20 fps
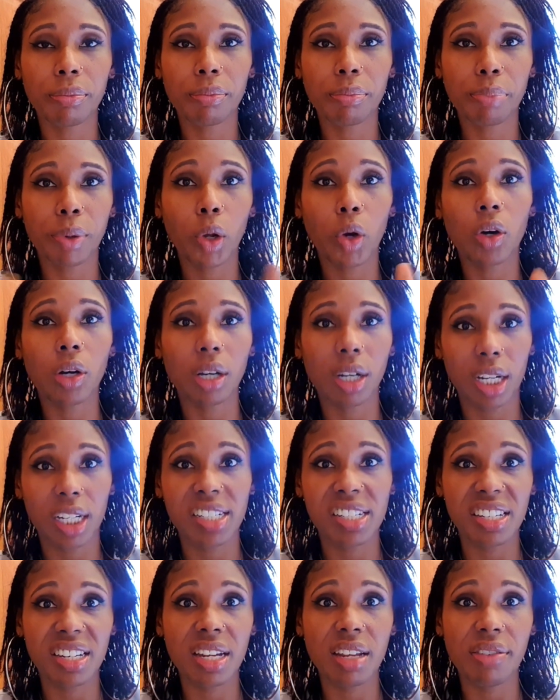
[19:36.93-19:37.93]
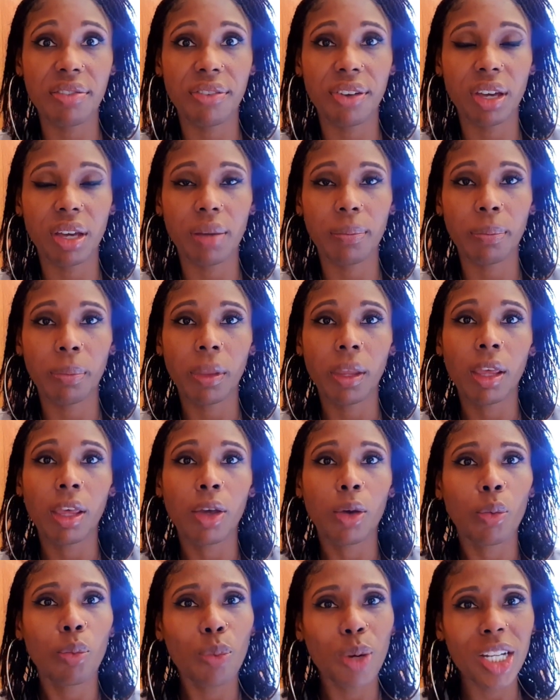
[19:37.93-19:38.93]
block underneath it,
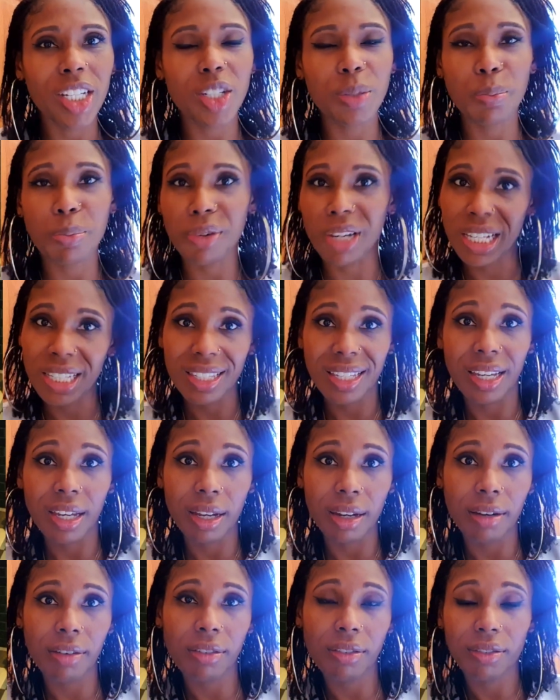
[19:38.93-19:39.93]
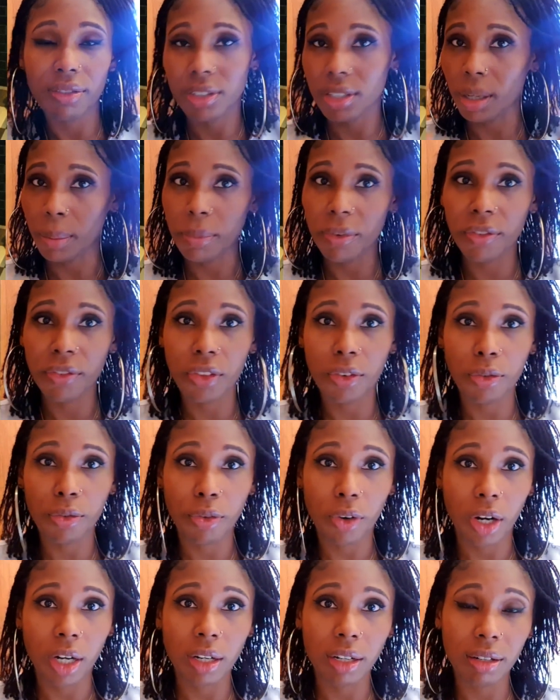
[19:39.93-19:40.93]
which brings in some of the
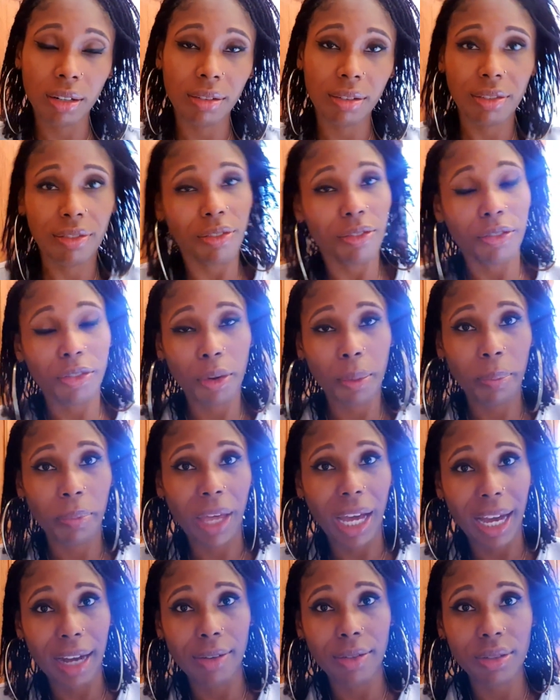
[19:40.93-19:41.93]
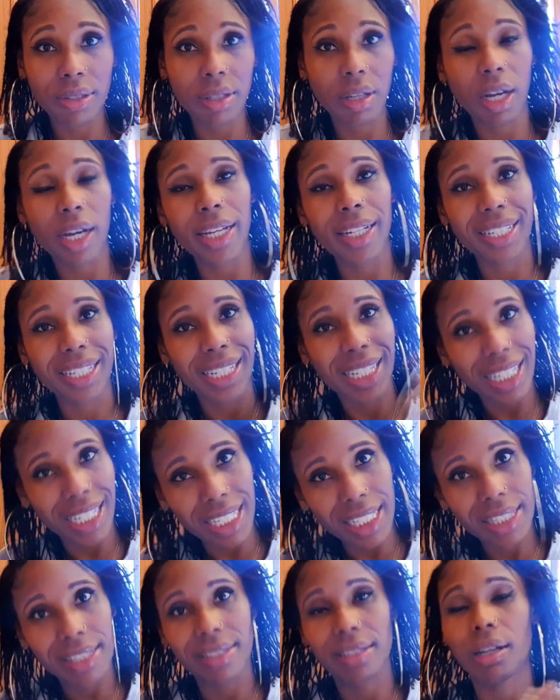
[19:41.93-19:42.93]
front from the outside
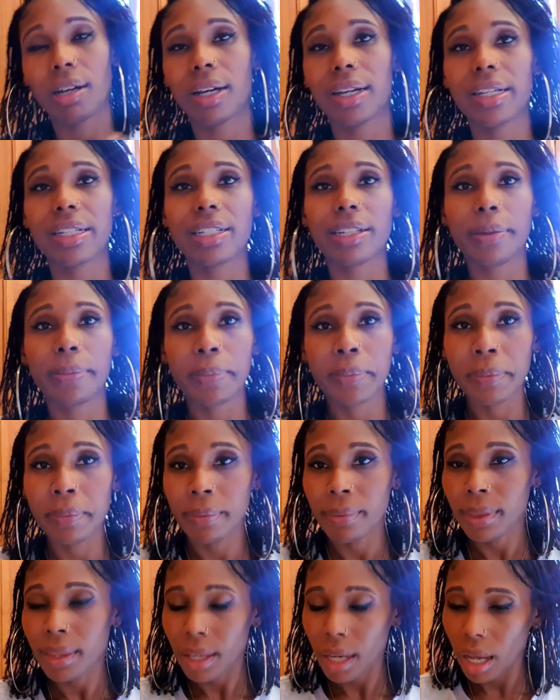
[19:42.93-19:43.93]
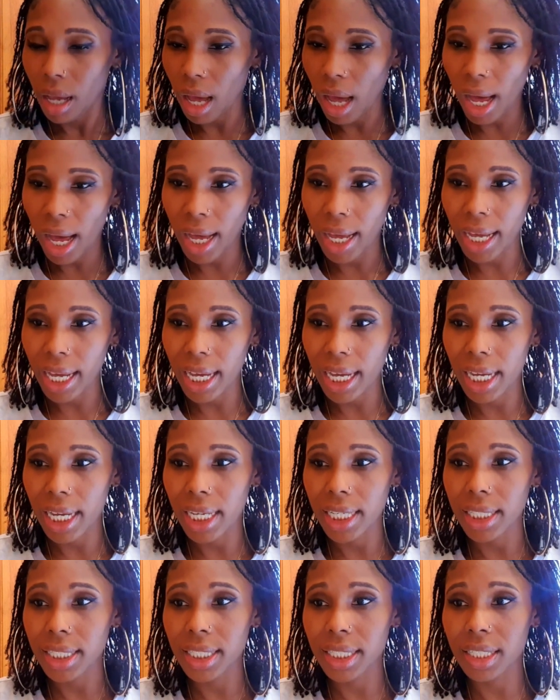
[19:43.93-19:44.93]
inside.
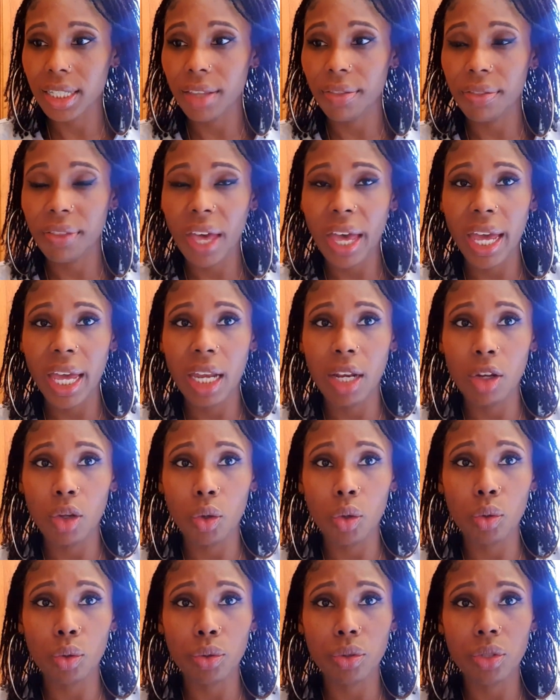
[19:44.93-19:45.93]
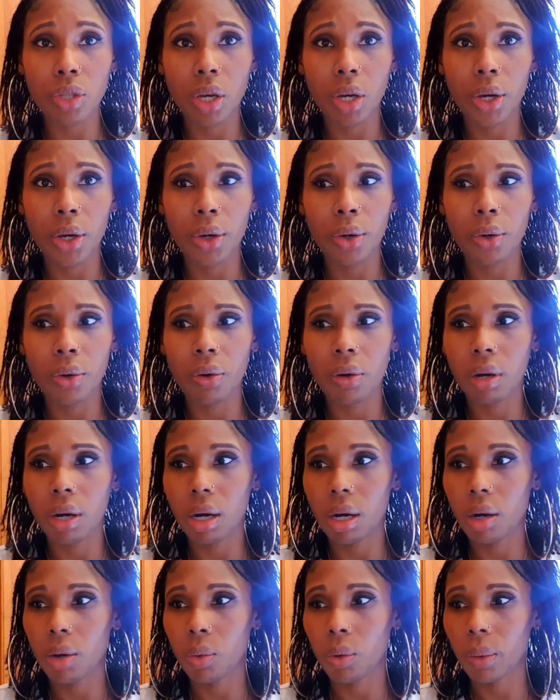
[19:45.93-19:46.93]
And then also,
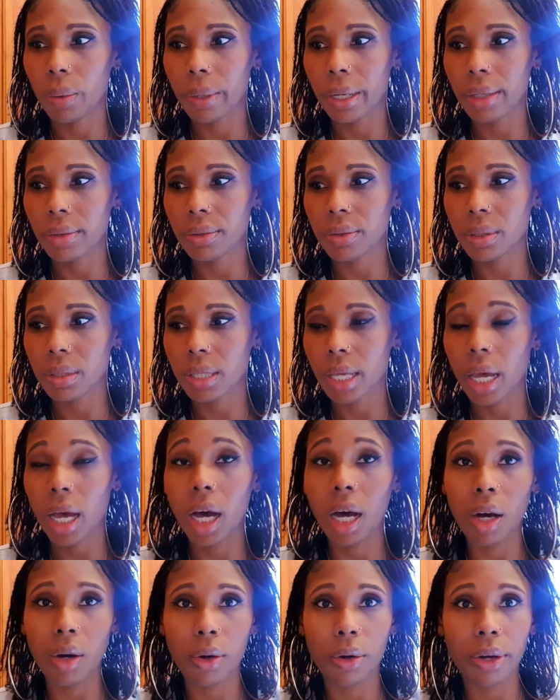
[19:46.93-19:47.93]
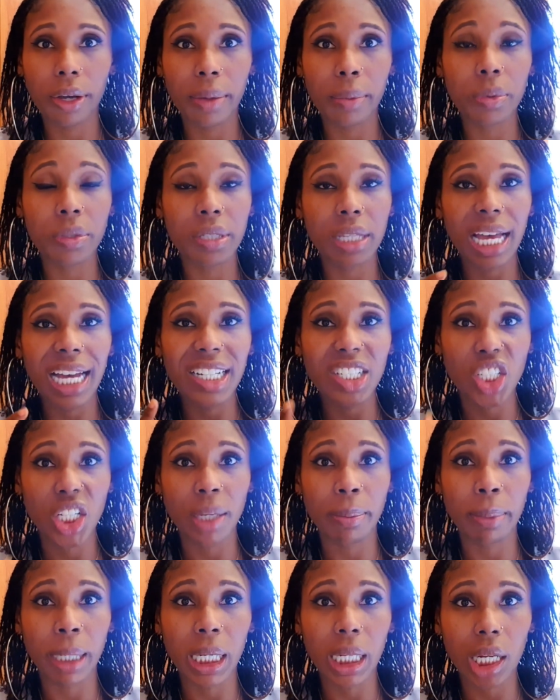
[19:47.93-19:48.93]
what else was there? Oh, it was actually
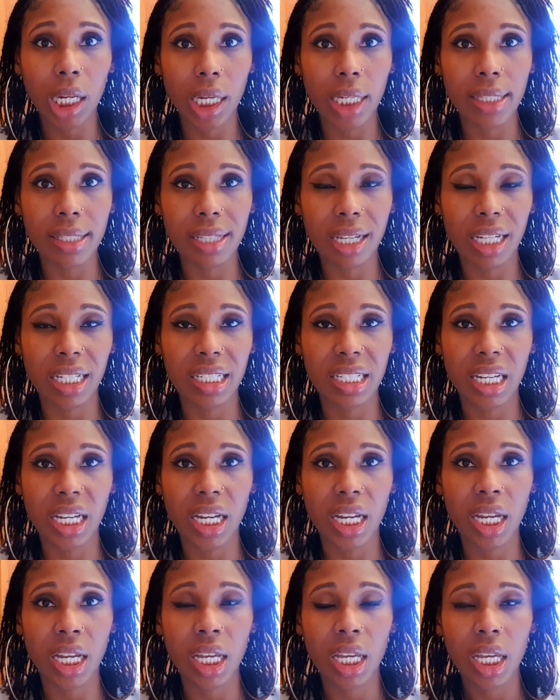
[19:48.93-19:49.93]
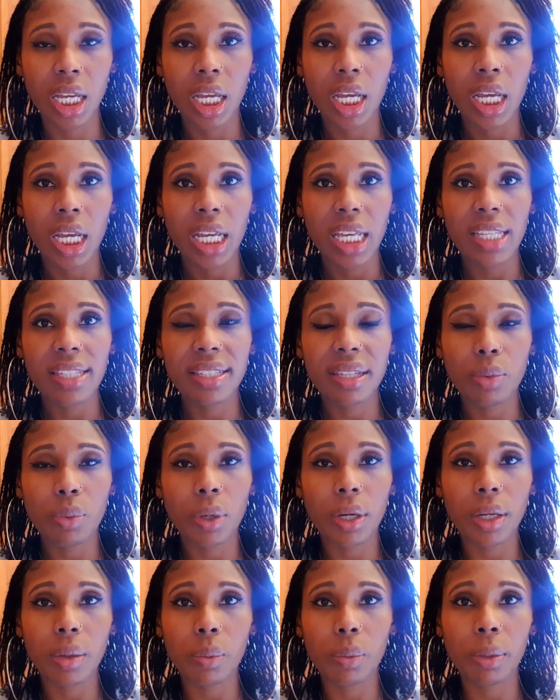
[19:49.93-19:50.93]
my client's idea. He said, why
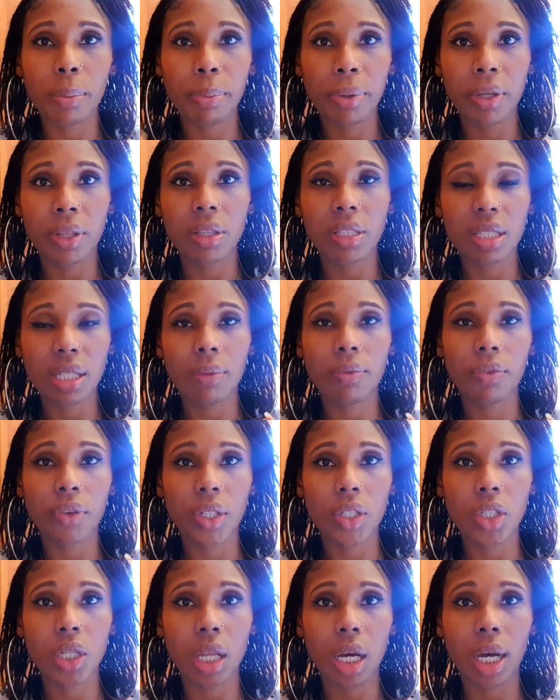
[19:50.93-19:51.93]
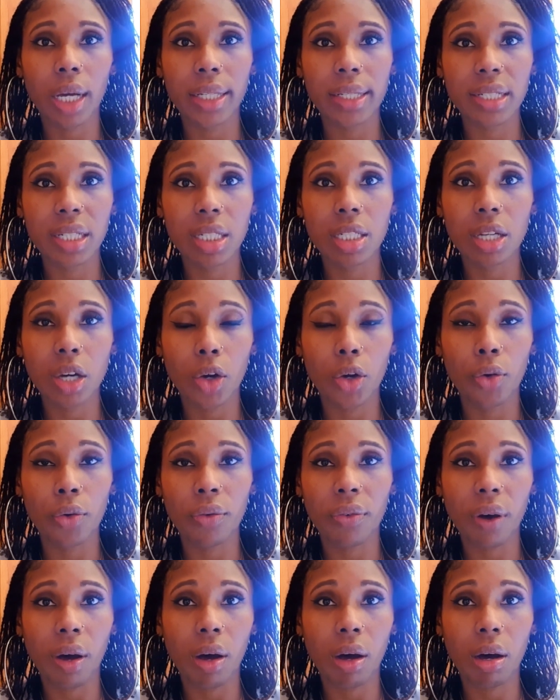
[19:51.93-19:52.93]
don't we put the same feature that I did
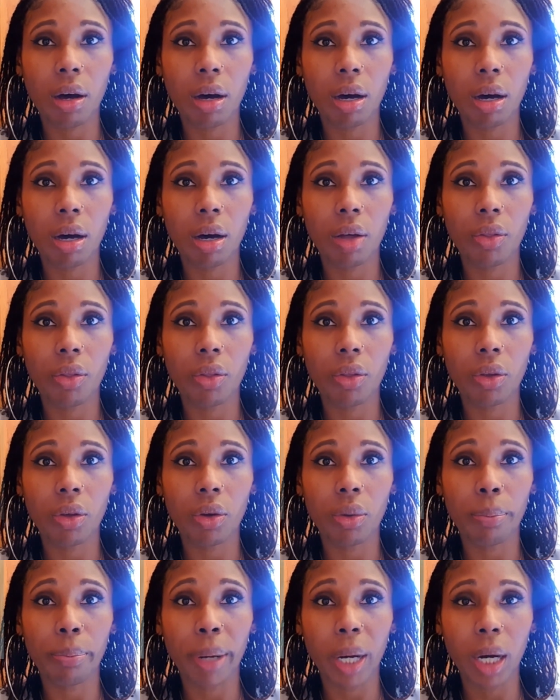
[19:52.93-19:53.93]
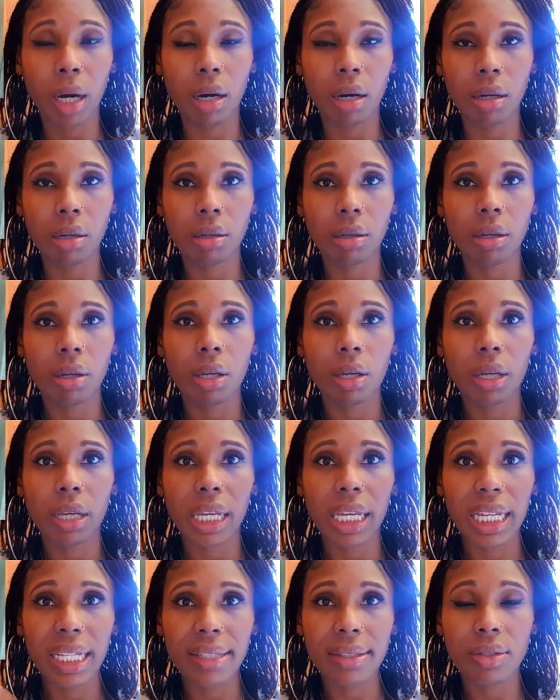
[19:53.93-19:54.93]
over the bar
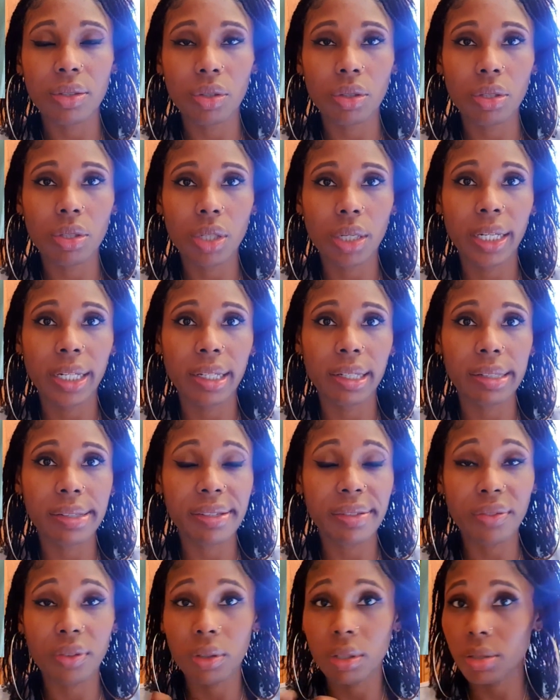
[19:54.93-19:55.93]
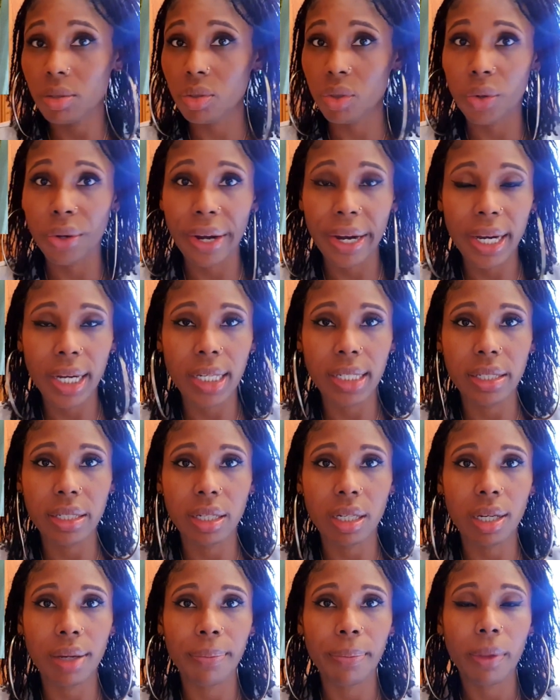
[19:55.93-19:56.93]
into the toilets. I thought that was a great
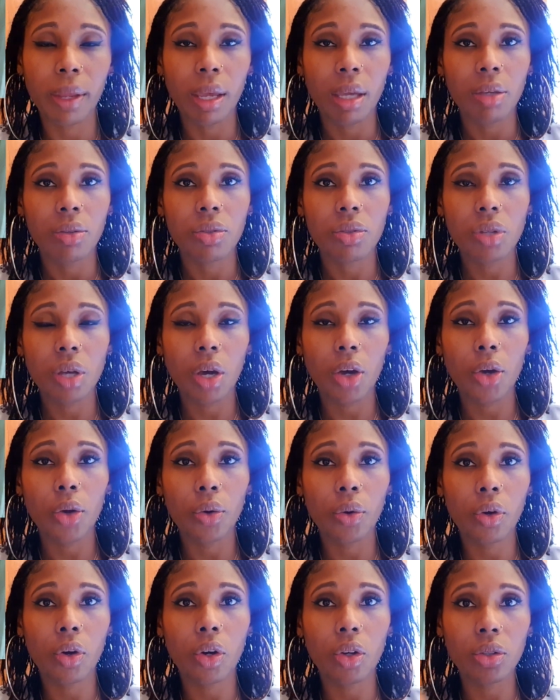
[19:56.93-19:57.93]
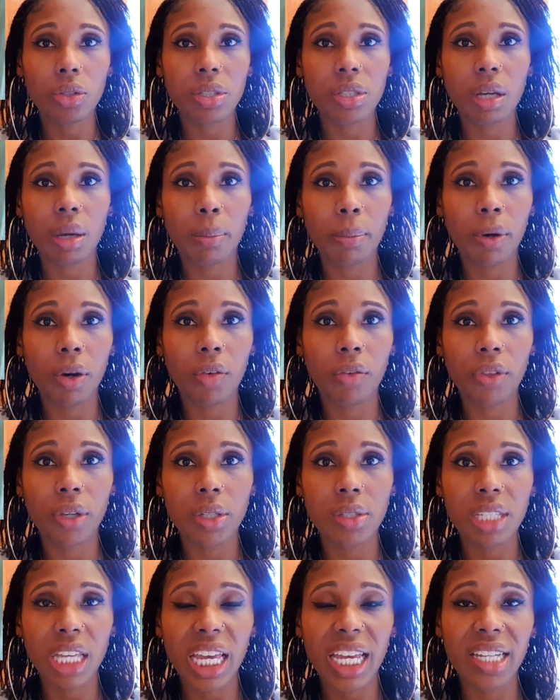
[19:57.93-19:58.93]
idea. So got some of
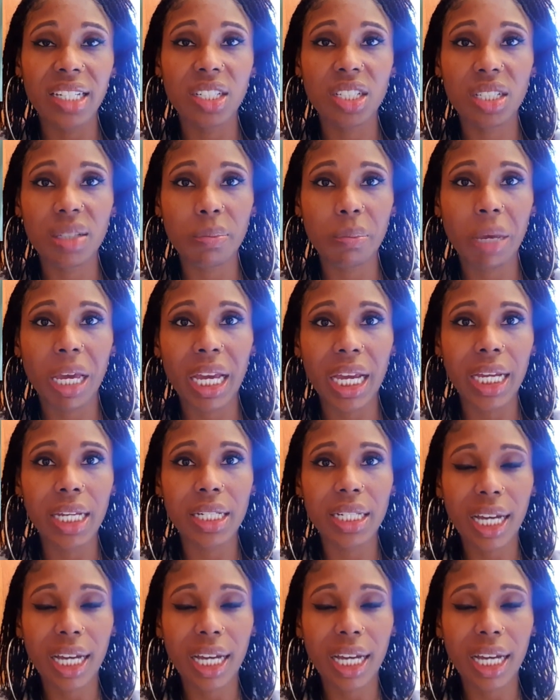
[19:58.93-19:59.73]
those cages made,